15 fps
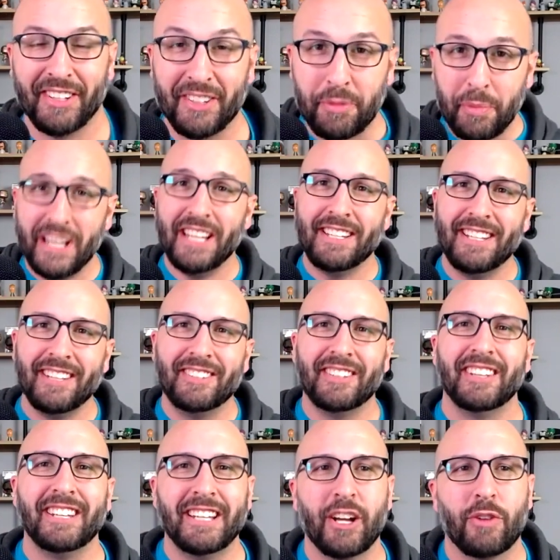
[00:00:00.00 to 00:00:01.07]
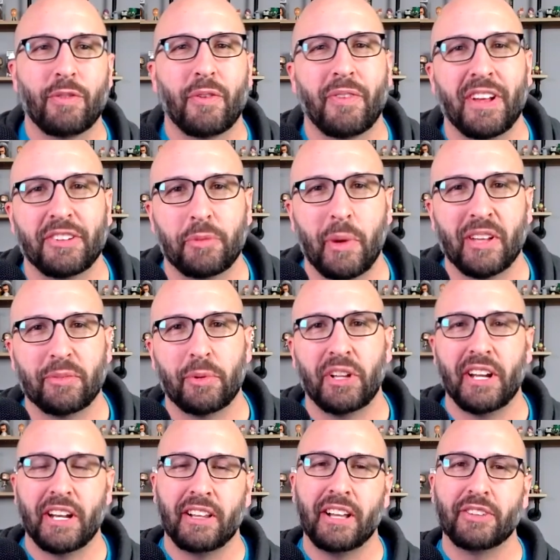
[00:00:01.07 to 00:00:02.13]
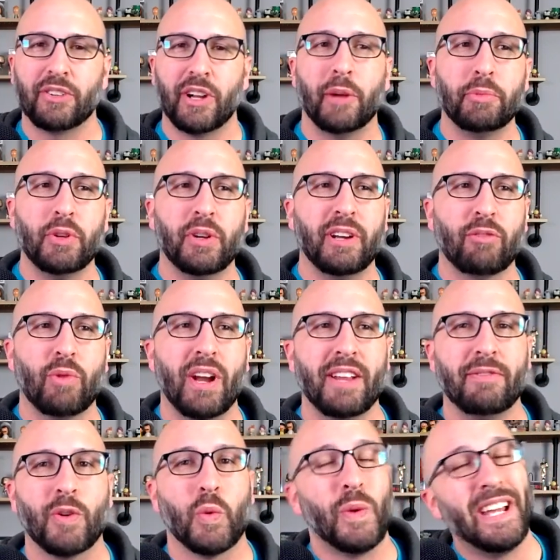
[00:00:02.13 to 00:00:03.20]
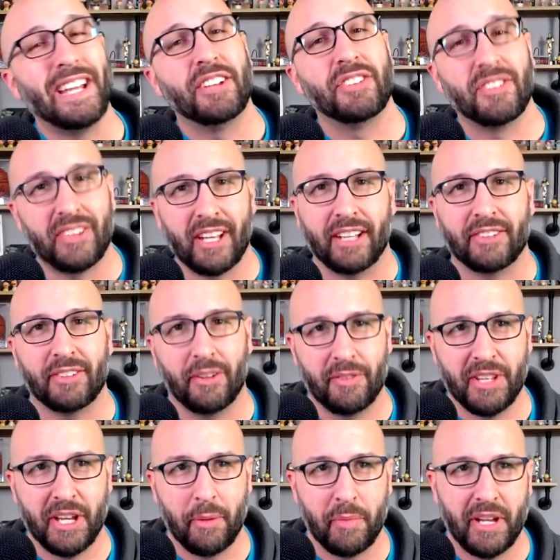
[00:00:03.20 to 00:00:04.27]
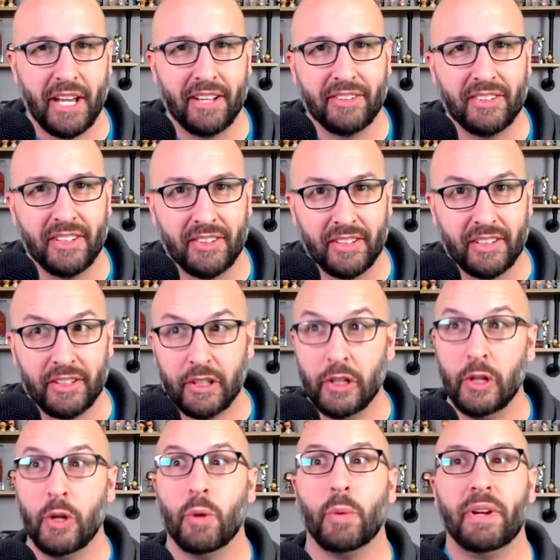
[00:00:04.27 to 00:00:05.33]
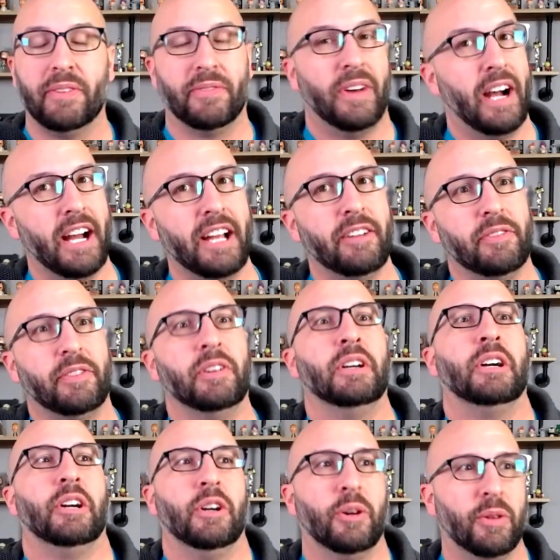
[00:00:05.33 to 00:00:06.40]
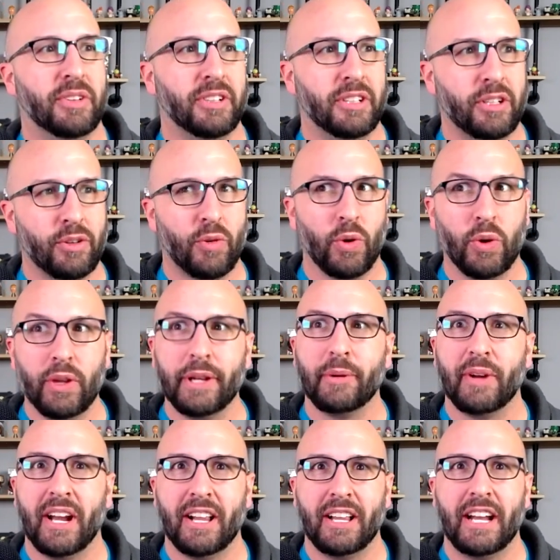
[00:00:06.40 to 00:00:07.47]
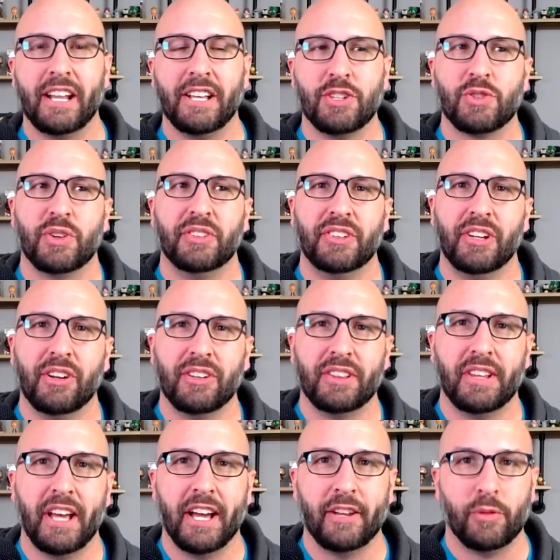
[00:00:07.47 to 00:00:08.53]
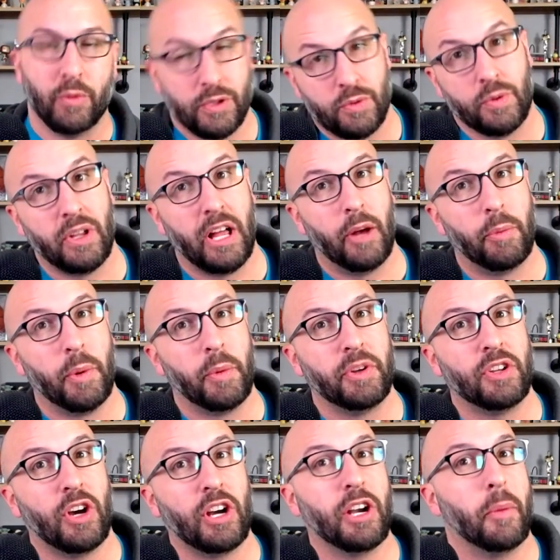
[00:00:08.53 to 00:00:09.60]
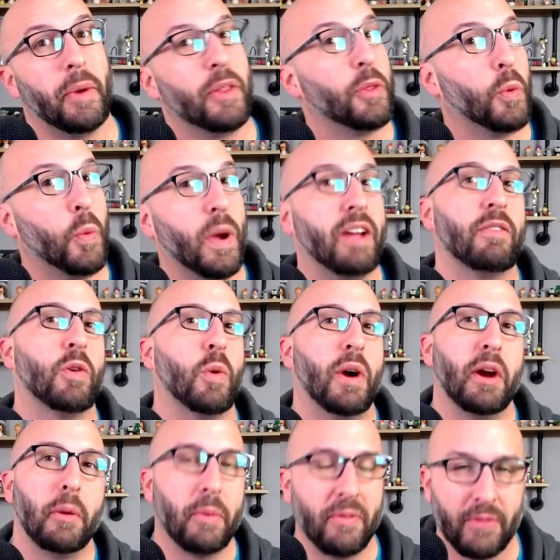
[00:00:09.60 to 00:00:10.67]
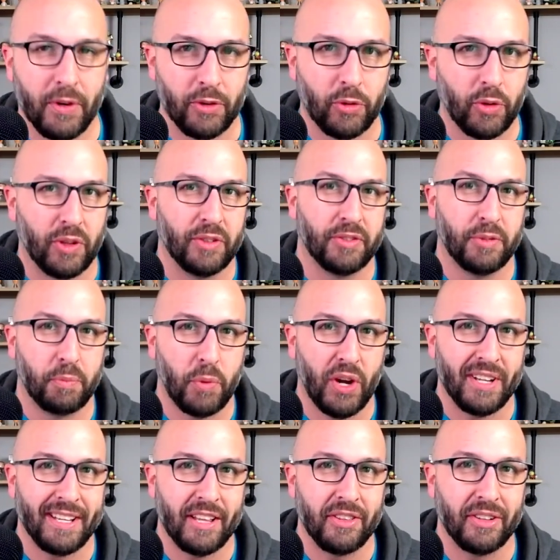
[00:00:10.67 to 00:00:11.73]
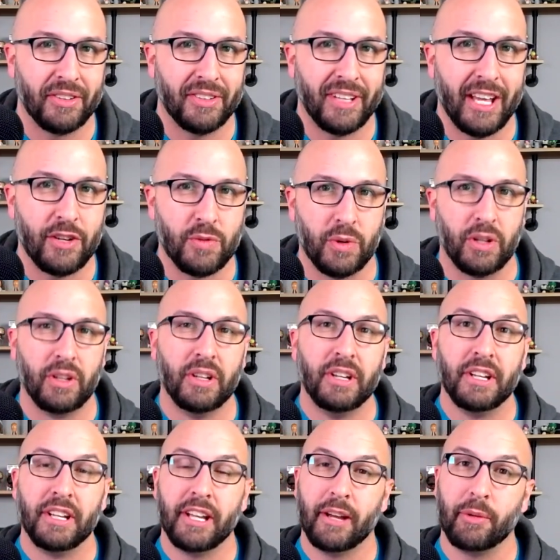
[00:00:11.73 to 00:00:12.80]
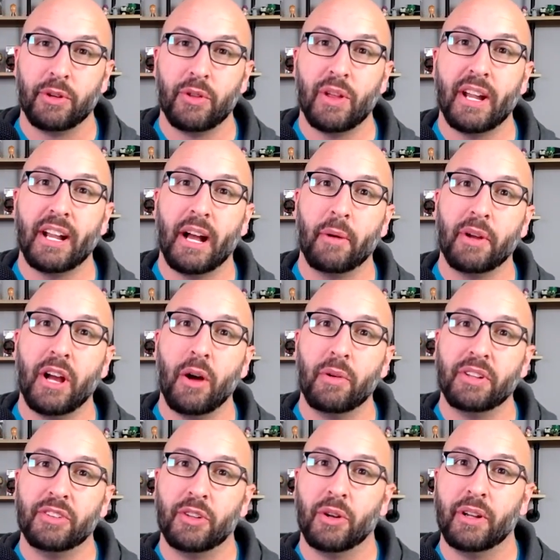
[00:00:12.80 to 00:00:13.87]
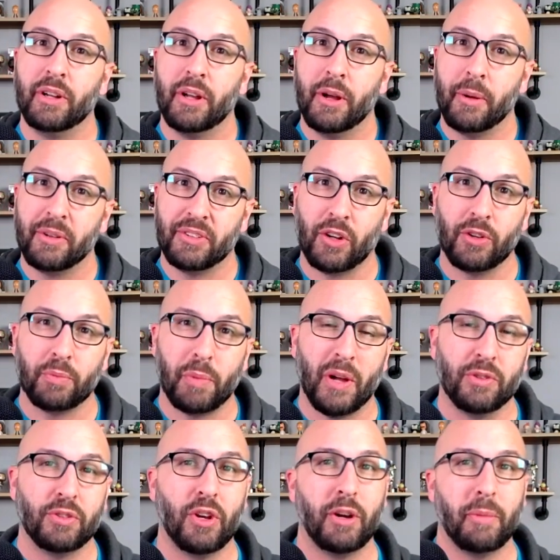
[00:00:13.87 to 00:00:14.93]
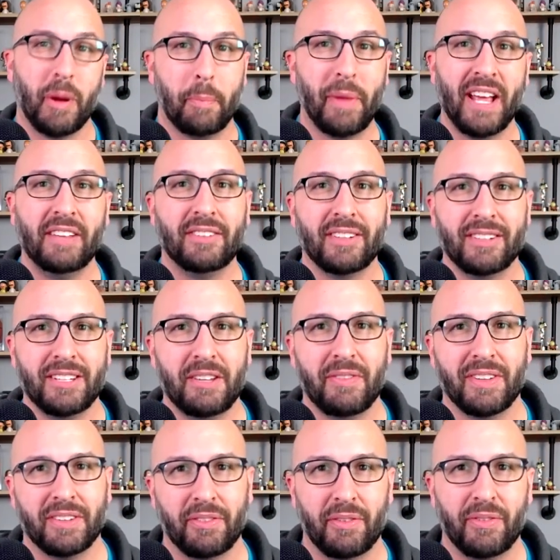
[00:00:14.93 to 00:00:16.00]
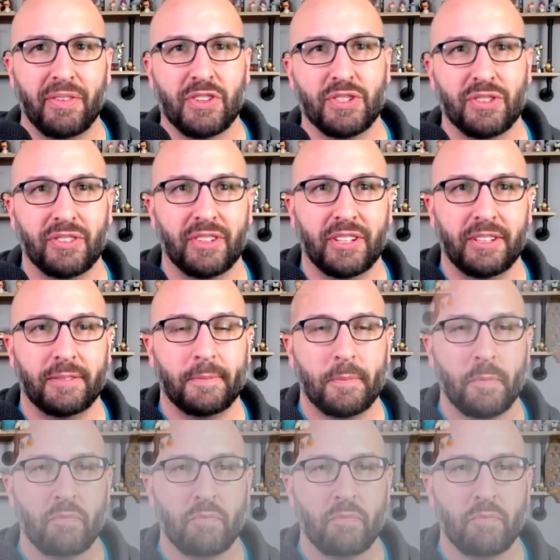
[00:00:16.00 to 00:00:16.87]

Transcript: It's me, DC, here for Fantasy Basketball Analyzer, help you get ready for week six of the NBA season. Week five was a little grueling. We had a lot of injuries here at the end, which will help when we talk about the waiver wire. But first, let's break down the schedule. And we do that how we always do it. We start about talking about pace and defensive efficiency.